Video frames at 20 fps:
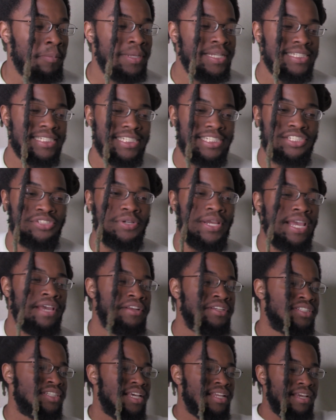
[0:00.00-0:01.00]
But this is straight
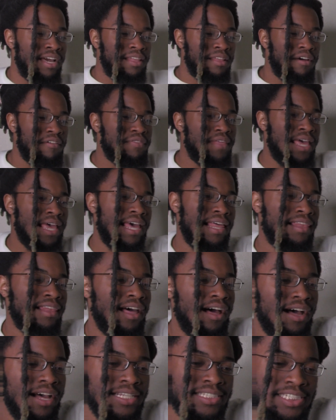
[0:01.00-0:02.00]
entertaining. I love the
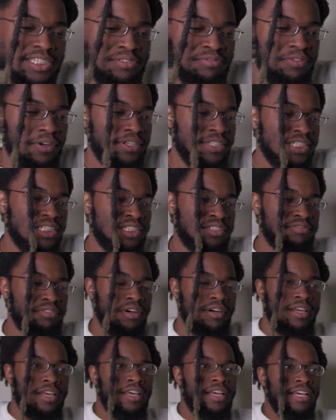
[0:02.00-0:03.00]
headlines. It's funny as
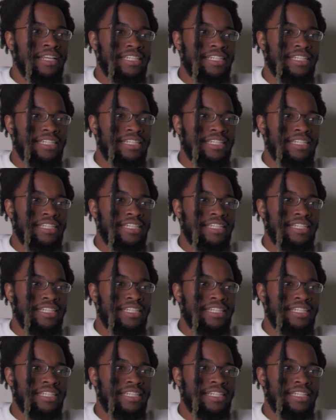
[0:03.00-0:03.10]
fuck.